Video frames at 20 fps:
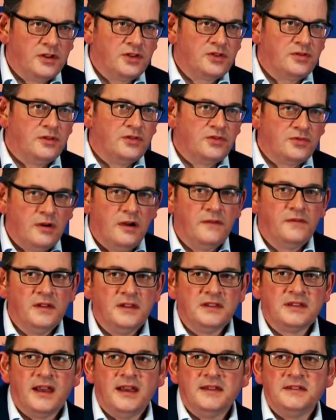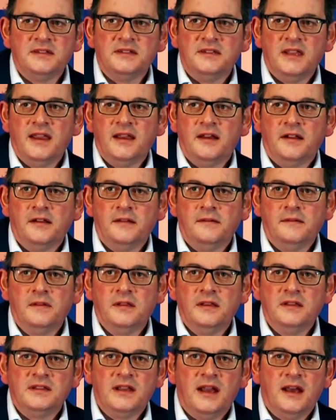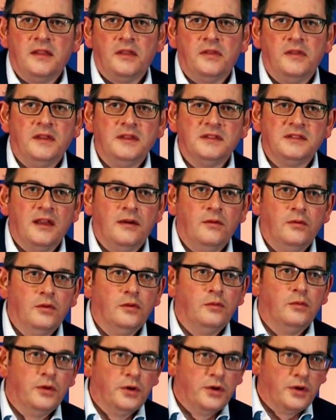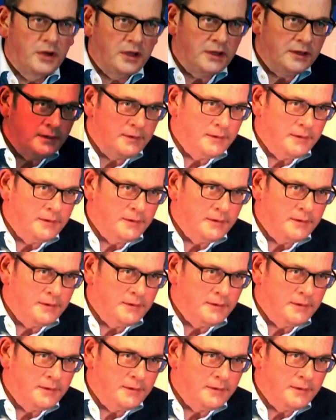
got to try and drive these cases down, and these are the things that will work.